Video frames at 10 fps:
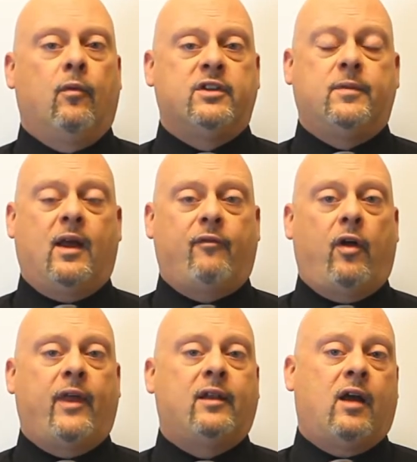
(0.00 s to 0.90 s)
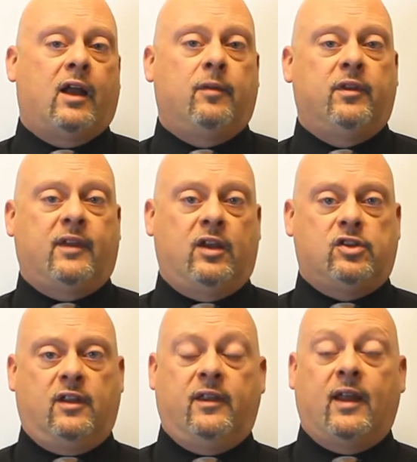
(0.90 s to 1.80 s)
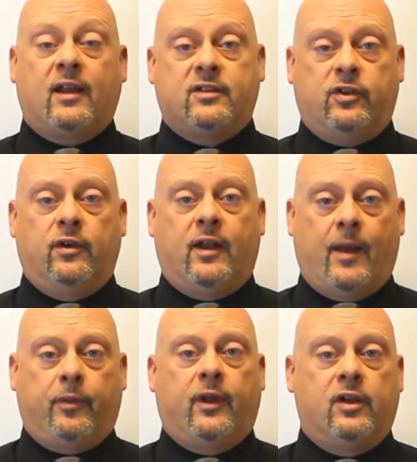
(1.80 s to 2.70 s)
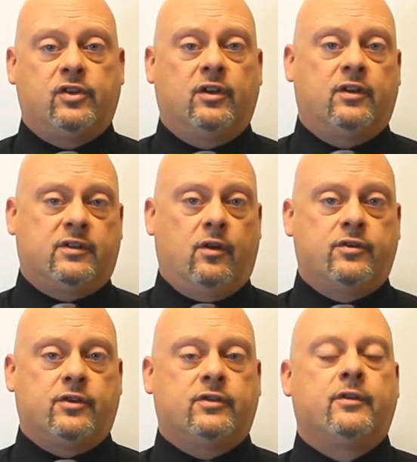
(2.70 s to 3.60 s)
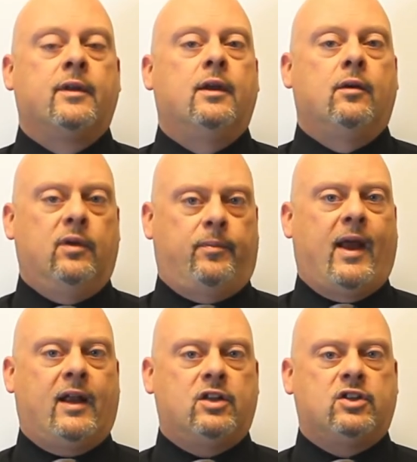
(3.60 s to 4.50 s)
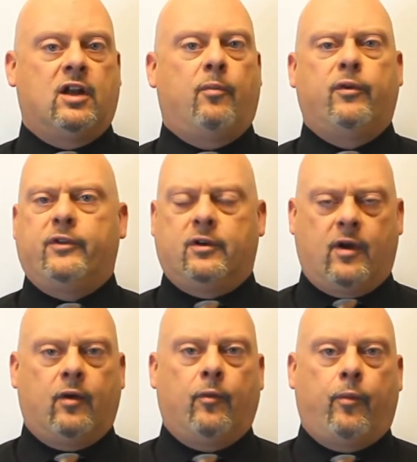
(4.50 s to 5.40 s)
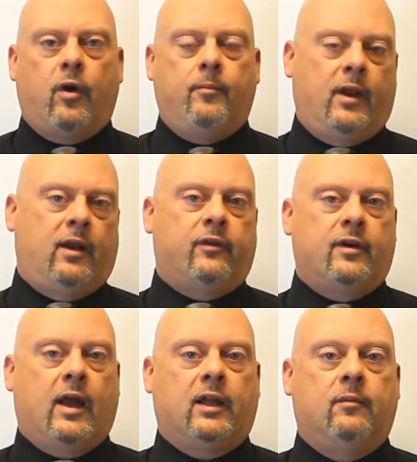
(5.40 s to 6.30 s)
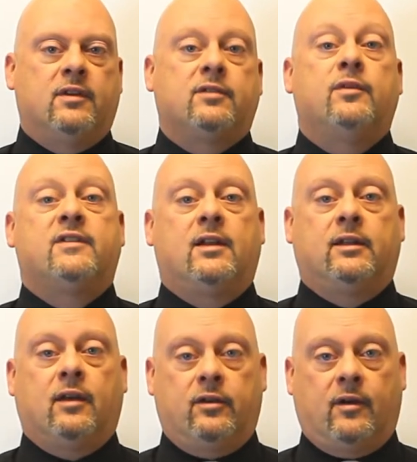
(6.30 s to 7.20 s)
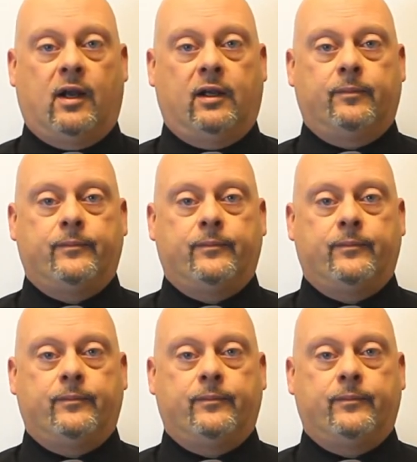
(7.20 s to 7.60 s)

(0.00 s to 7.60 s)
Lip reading: Once we have all that documentation and the executed application and disclosures, we package it up with your credit report and many other documents, and we send it to underwriting.